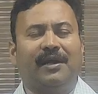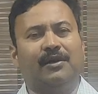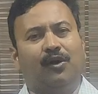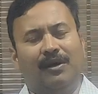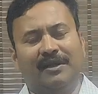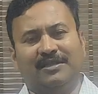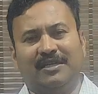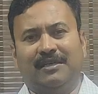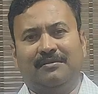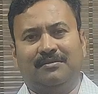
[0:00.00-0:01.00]

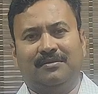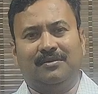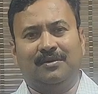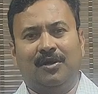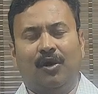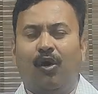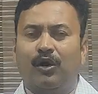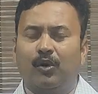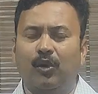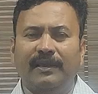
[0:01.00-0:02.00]
technology
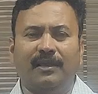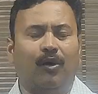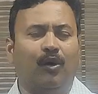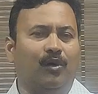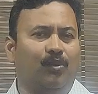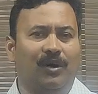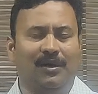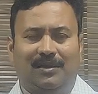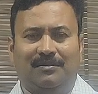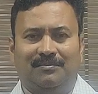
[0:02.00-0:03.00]
are ruling the whole
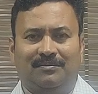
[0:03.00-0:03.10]
world.